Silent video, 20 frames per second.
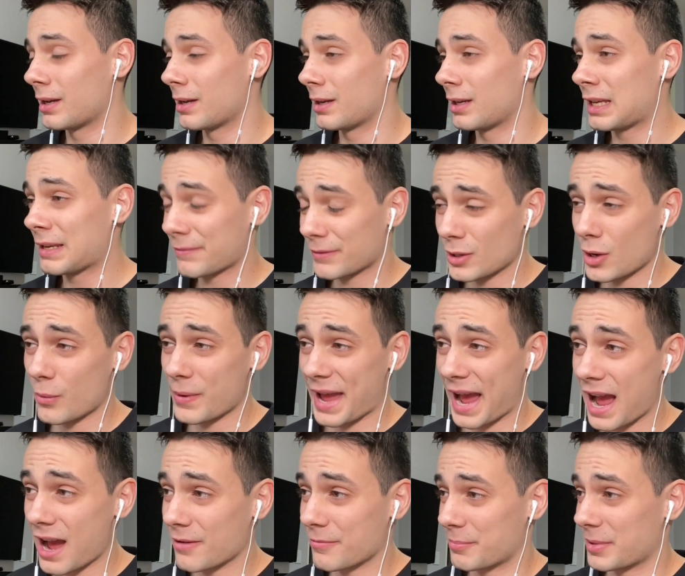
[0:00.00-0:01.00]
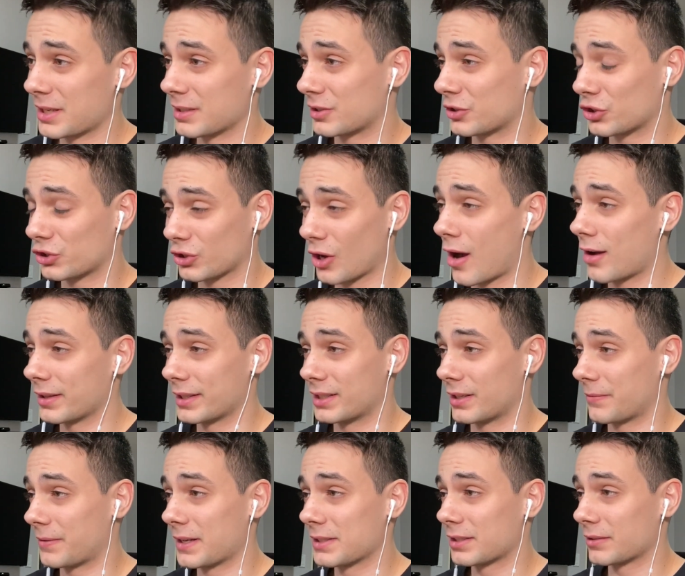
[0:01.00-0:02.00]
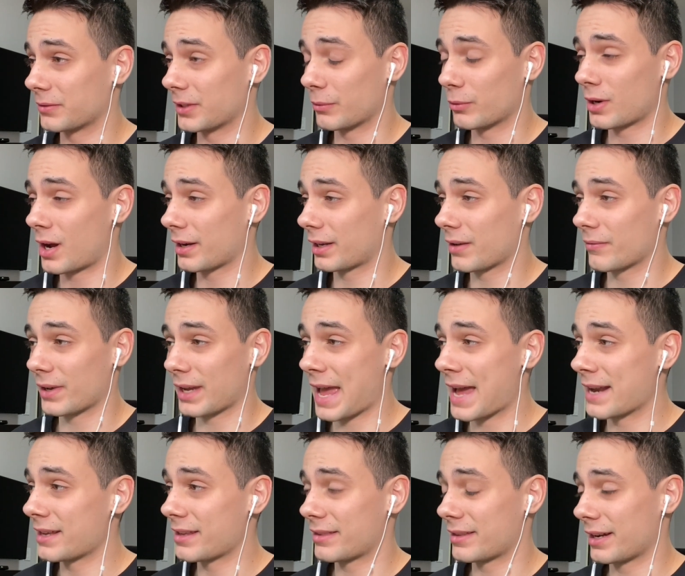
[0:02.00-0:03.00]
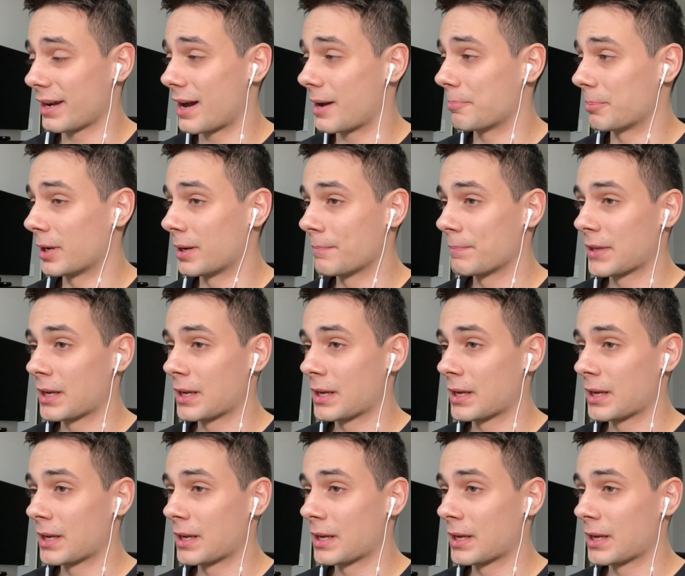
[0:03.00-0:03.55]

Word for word: Even though we have been solid defensively, we're not giving anything up.